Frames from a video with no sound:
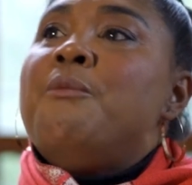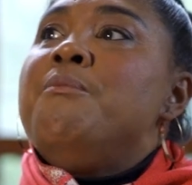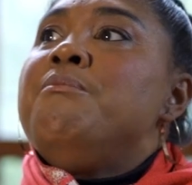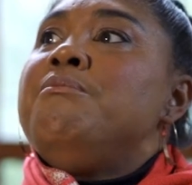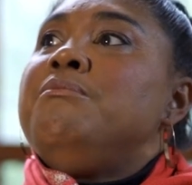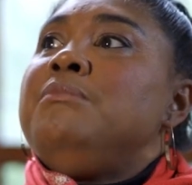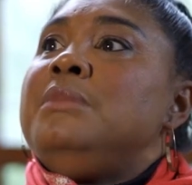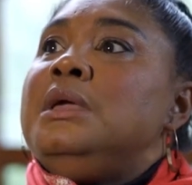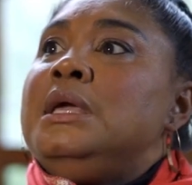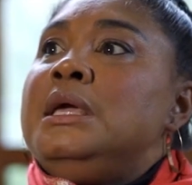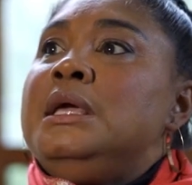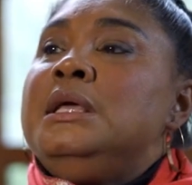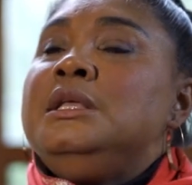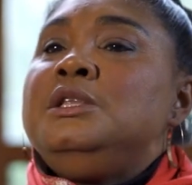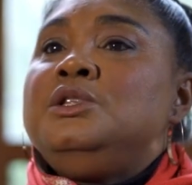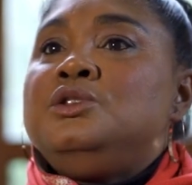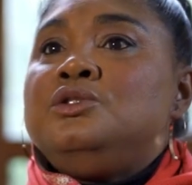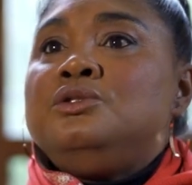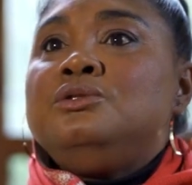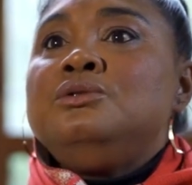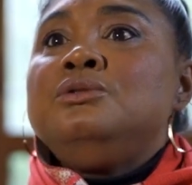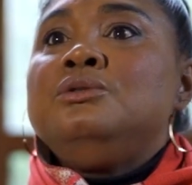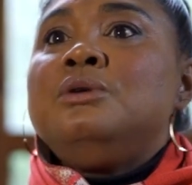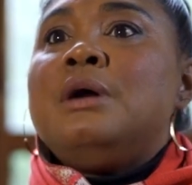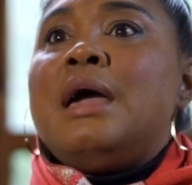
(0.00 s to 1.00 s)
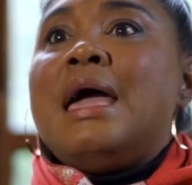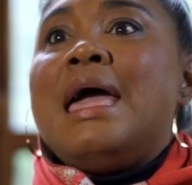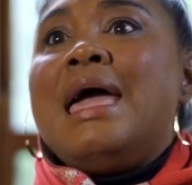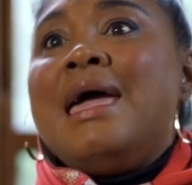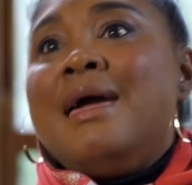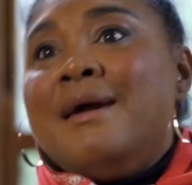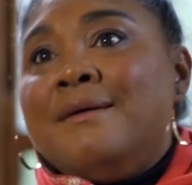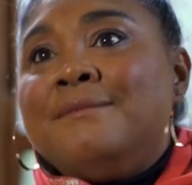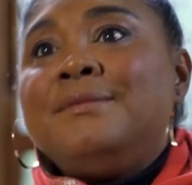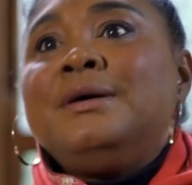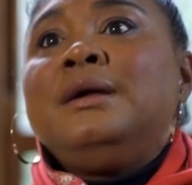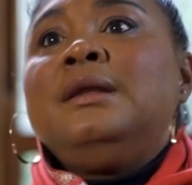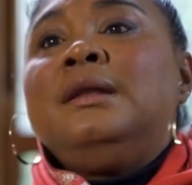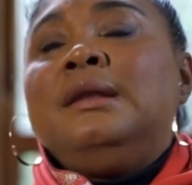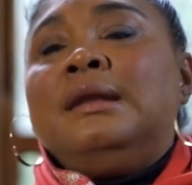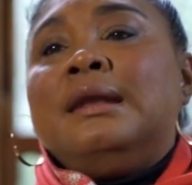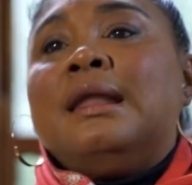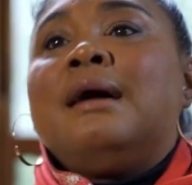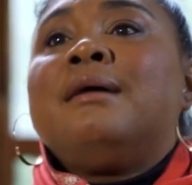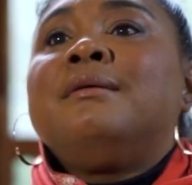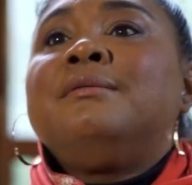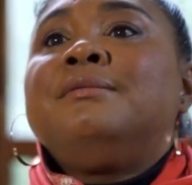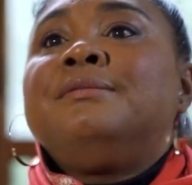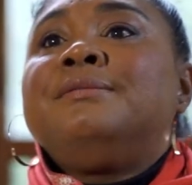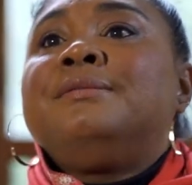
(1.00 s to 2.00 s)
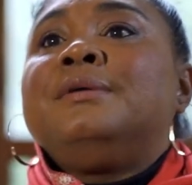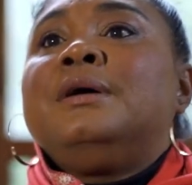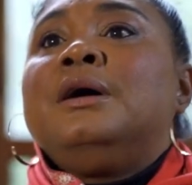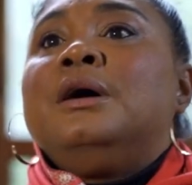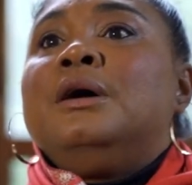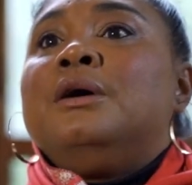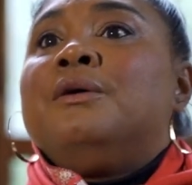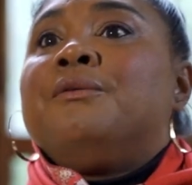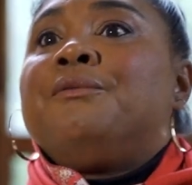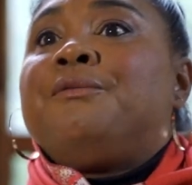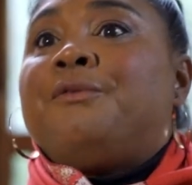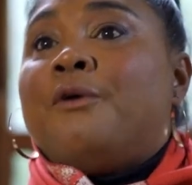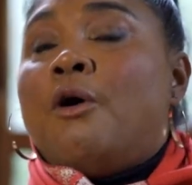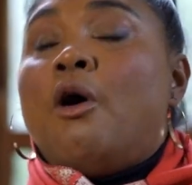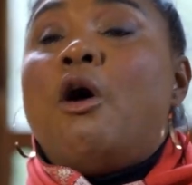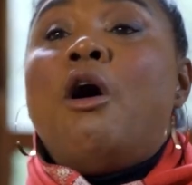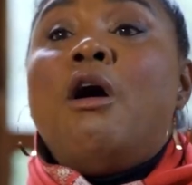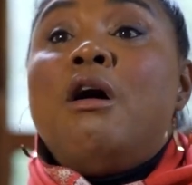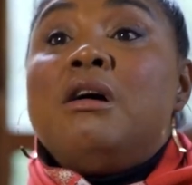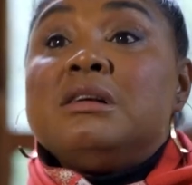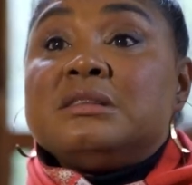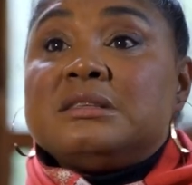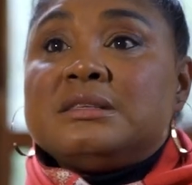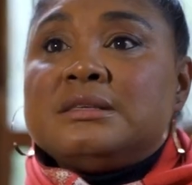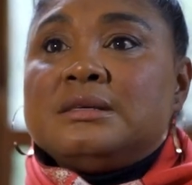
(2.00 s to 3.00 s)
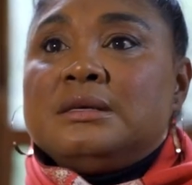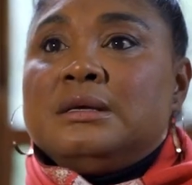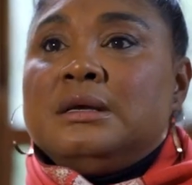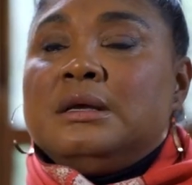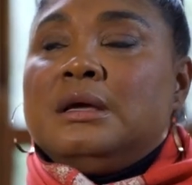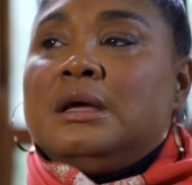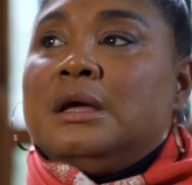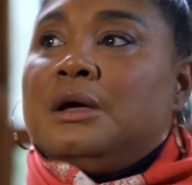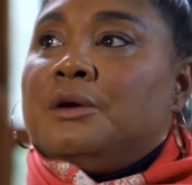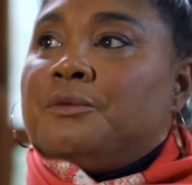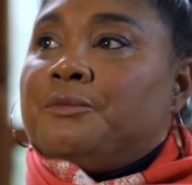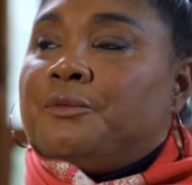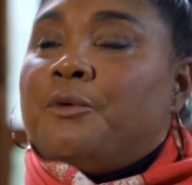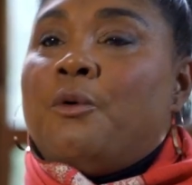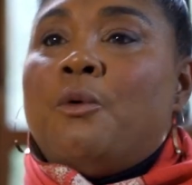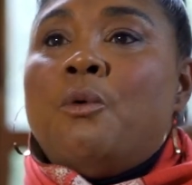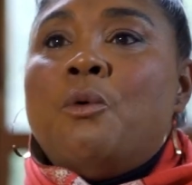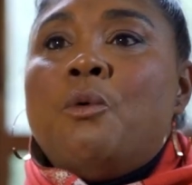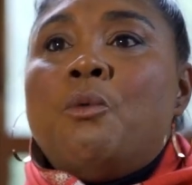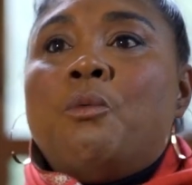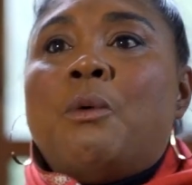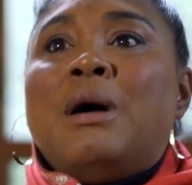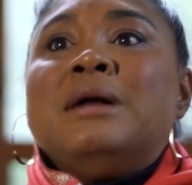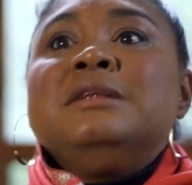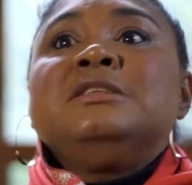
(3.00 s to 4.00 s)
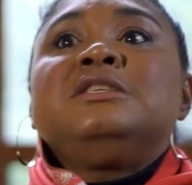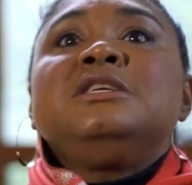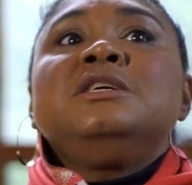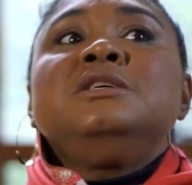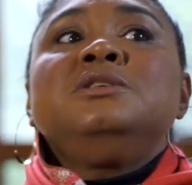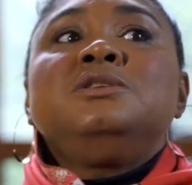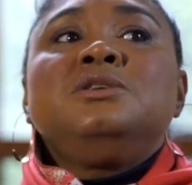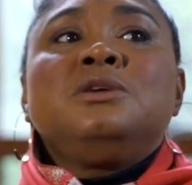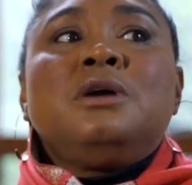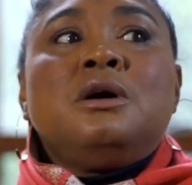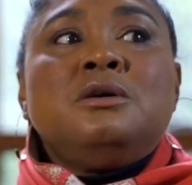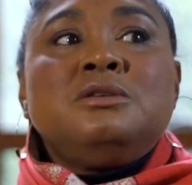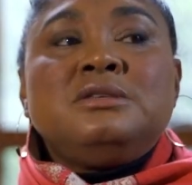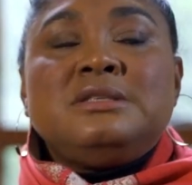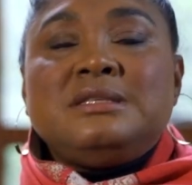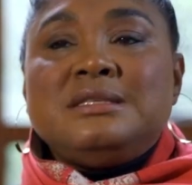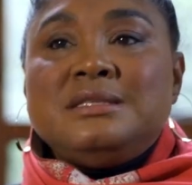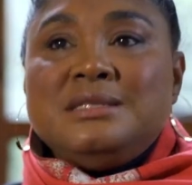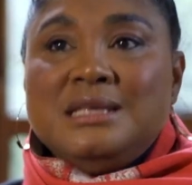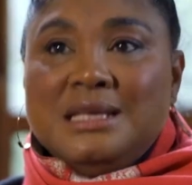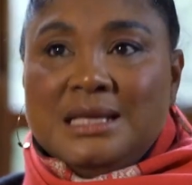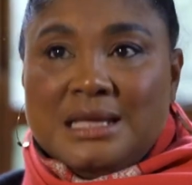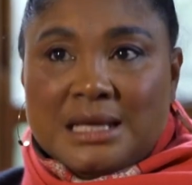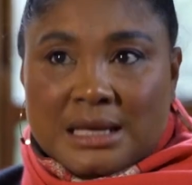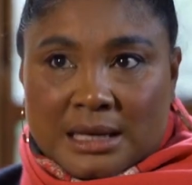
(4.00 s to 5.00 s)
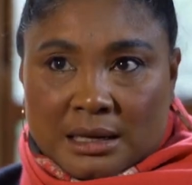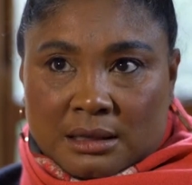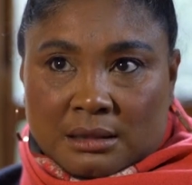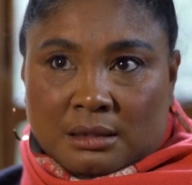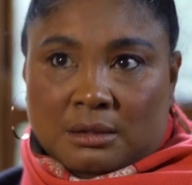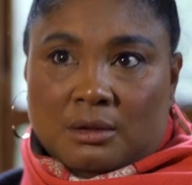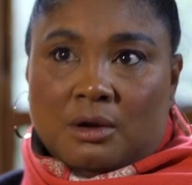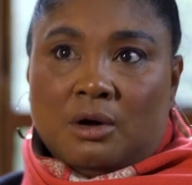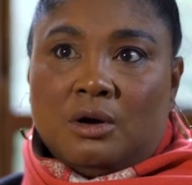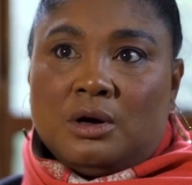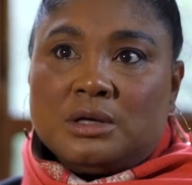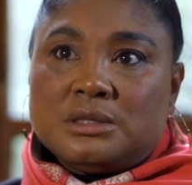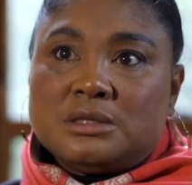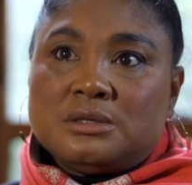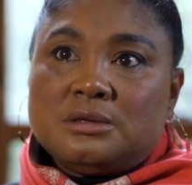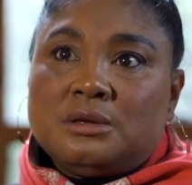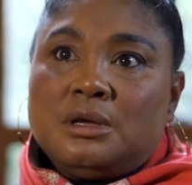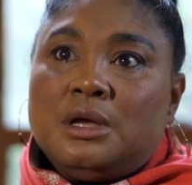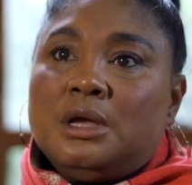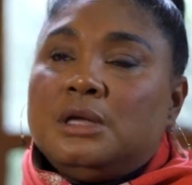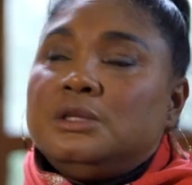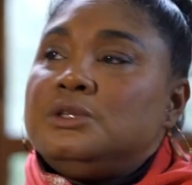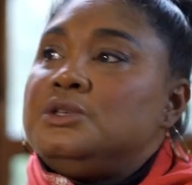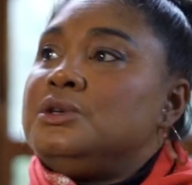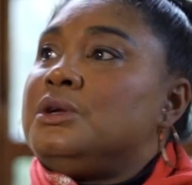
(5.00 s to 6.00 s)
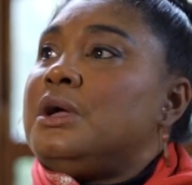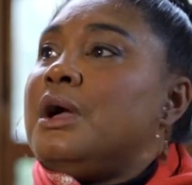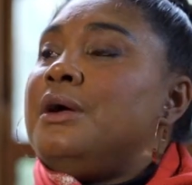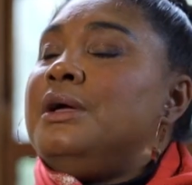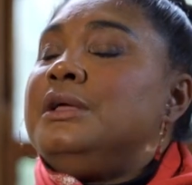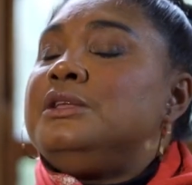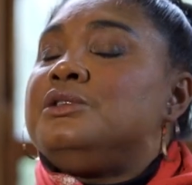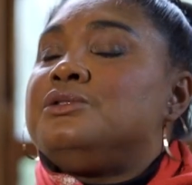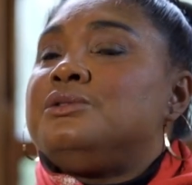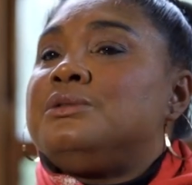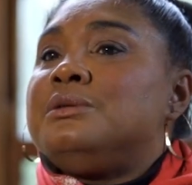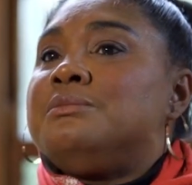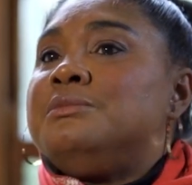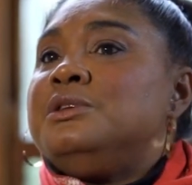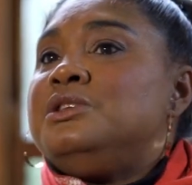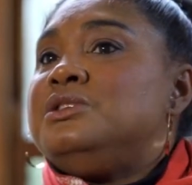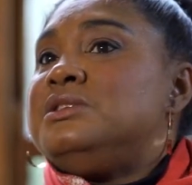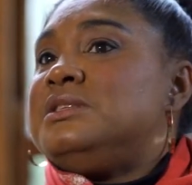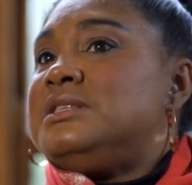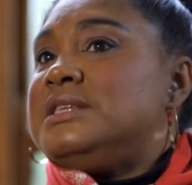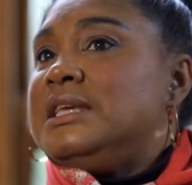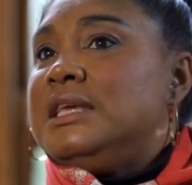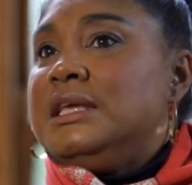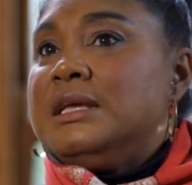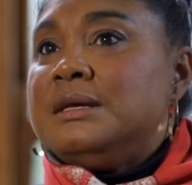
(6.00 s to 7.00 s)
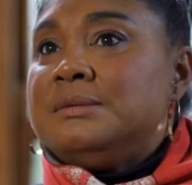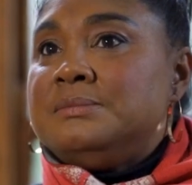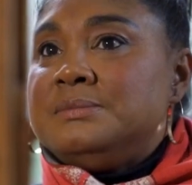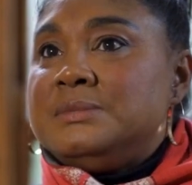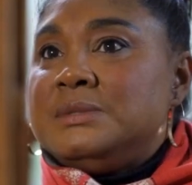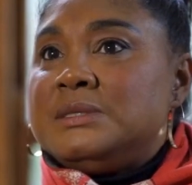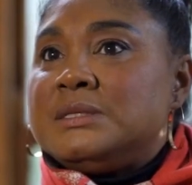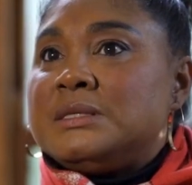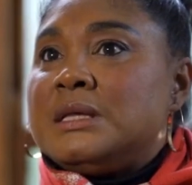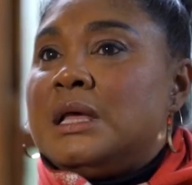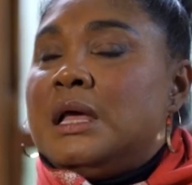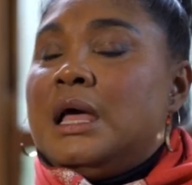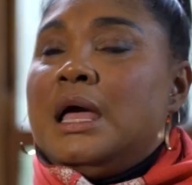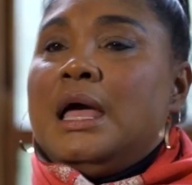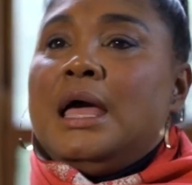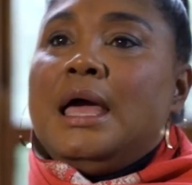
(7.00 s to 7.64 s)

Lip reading: me to have a love for art, for wanting to go see real art, to going to the museums.